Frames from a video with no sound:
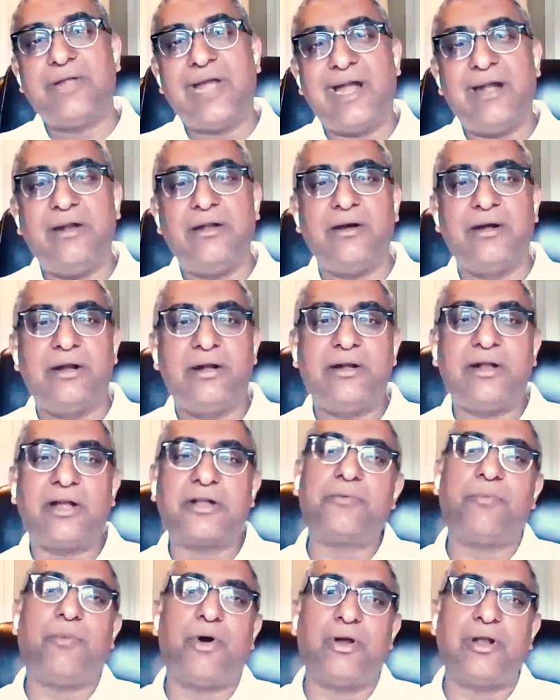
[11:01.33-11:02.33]
standard
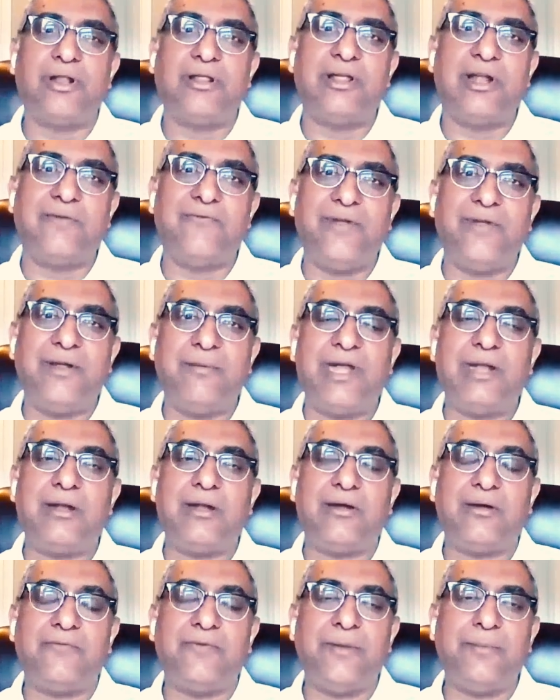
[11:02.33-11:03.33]
touch points that we
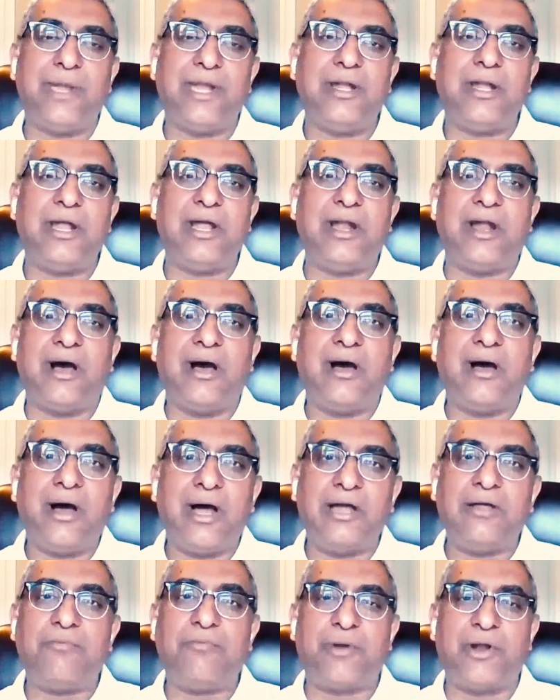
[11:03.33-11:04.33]
maintain, our
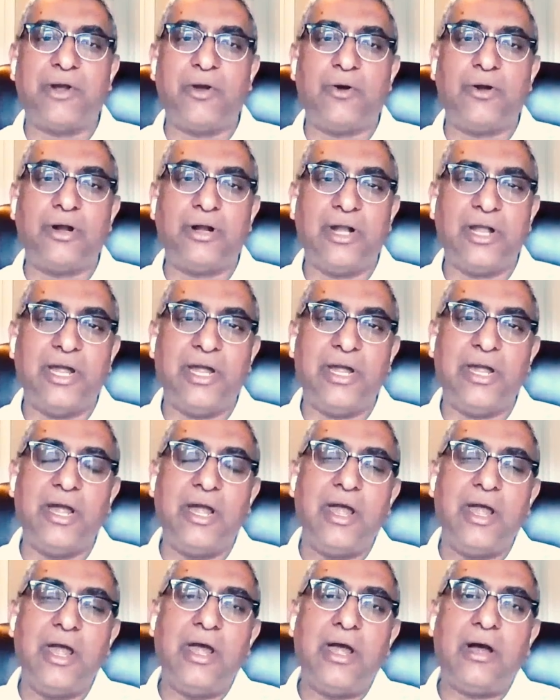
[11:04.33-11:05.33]
highest priority
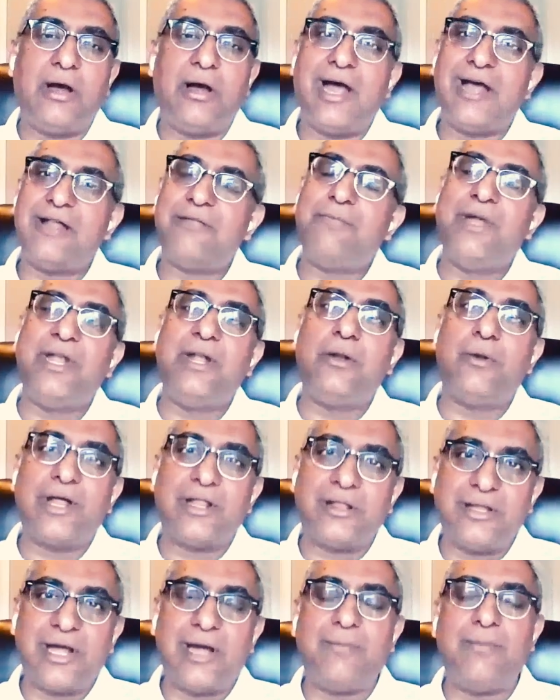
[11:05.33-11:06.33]
has been to
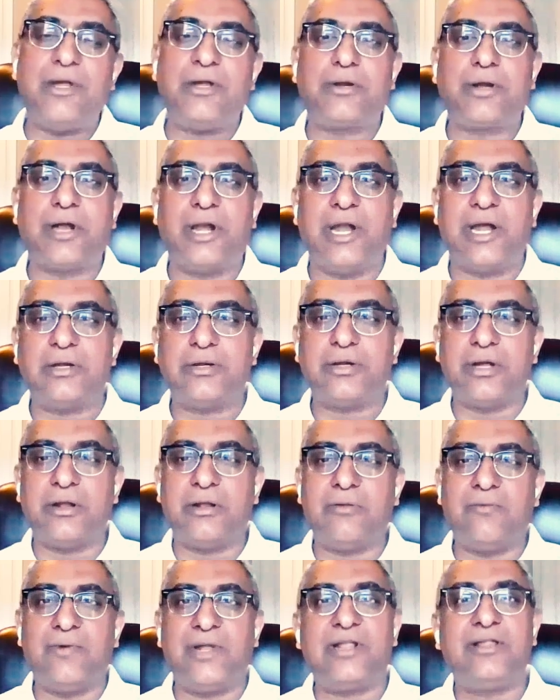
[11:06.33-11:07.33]
establish
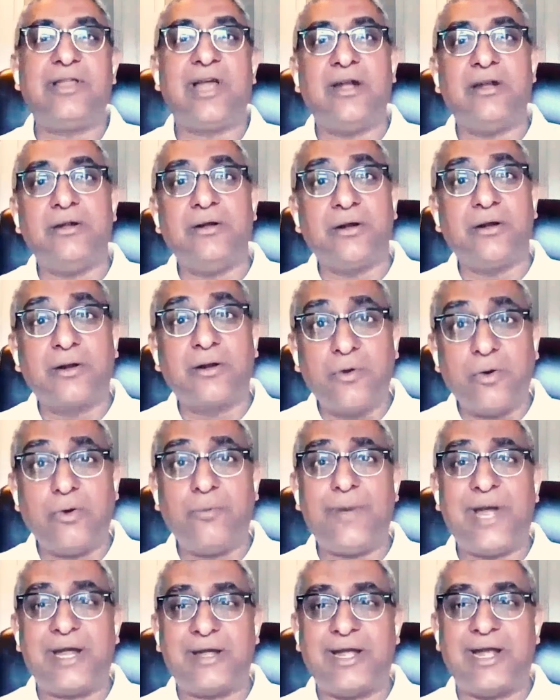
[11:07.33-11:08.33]
connections with standard core
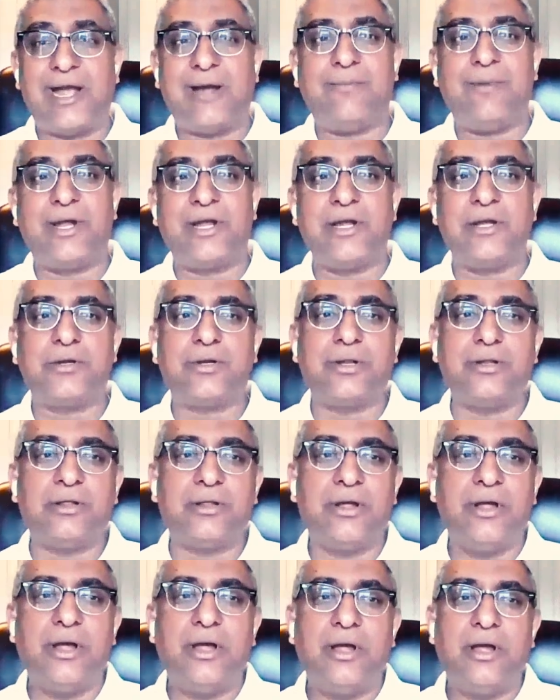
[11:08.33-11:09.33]
banking applications
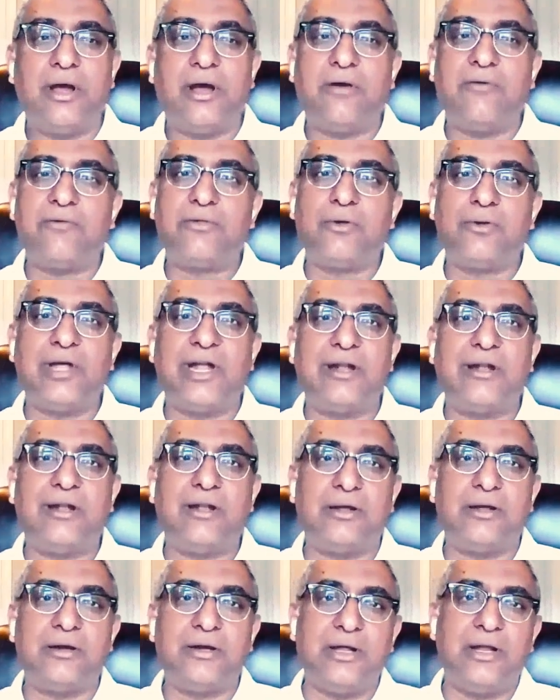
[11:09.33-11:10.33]
so that
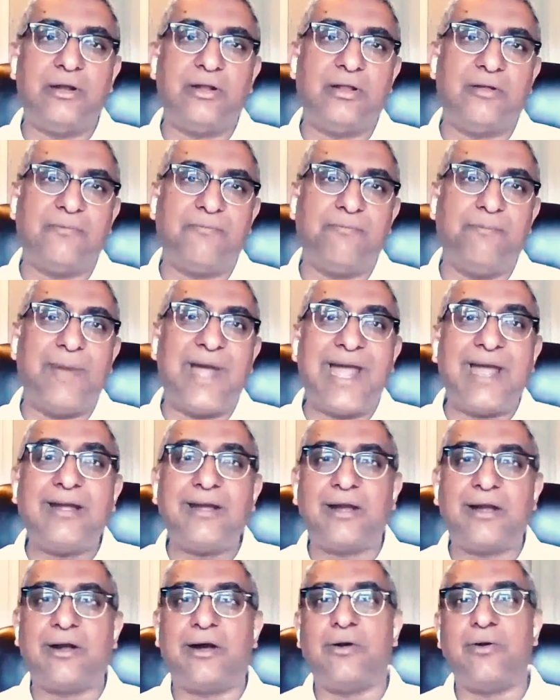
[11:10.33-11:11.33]
the bank
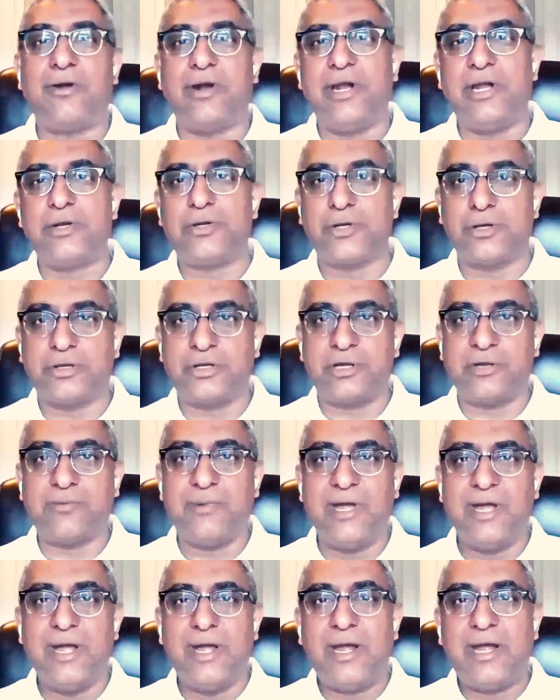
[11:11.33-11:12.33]
account relationship
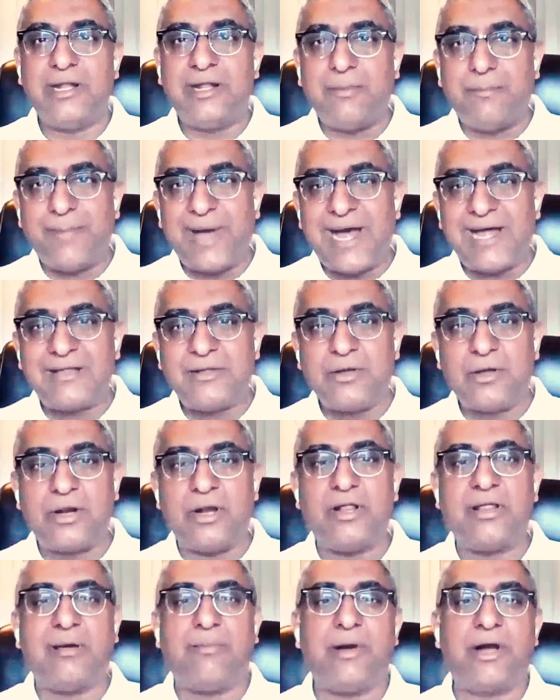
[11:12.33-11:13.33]
in the master
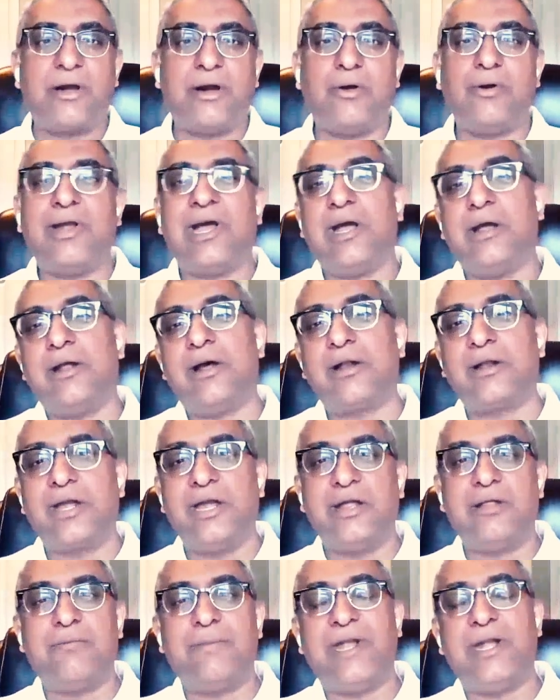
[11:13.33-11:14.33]
and sub account
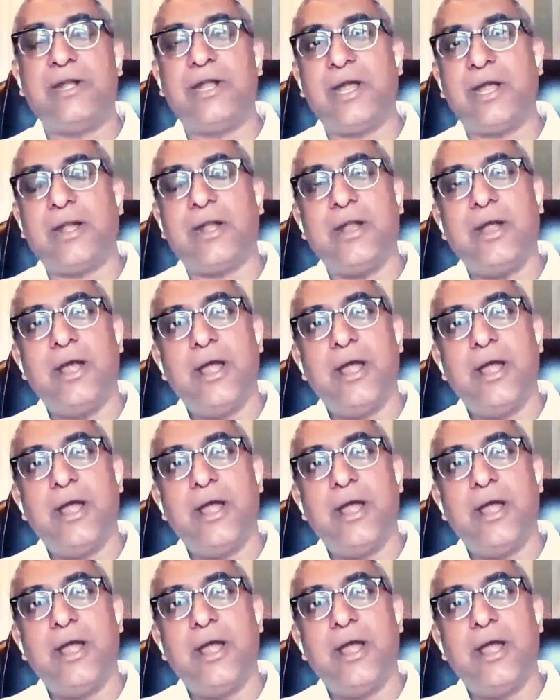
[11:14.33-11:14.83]
hierarchy is maintained.